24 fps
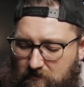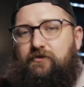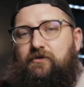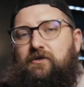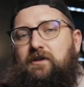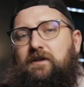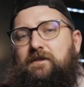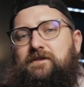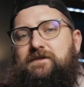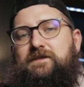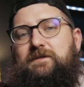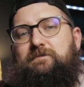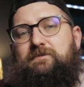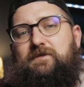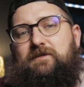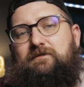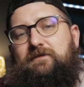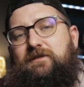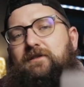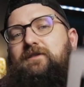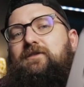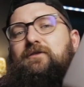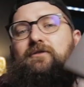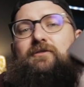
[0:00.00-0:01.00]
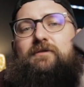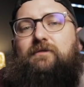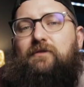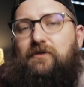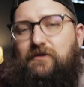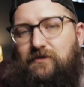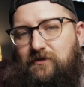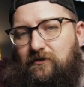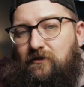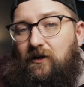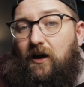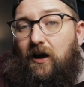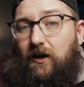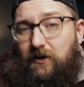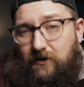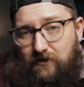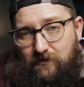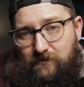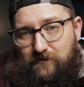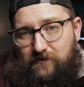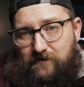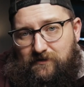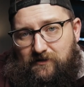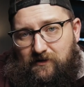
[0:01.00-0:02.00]
you have something like the Universal
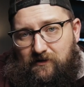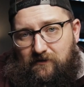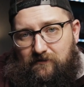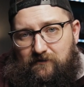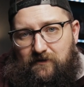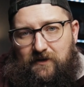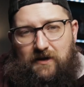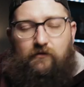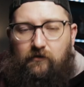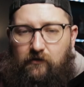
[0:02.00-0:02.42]
Audio stuff.